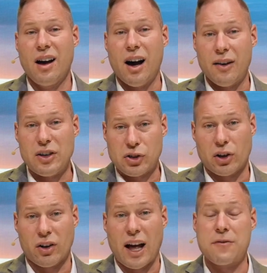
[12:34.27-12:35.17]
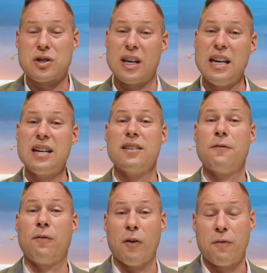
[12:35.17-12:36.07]
of eternal life so that he could
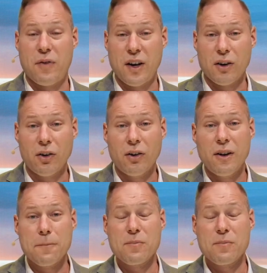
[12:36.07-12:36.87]
fulfill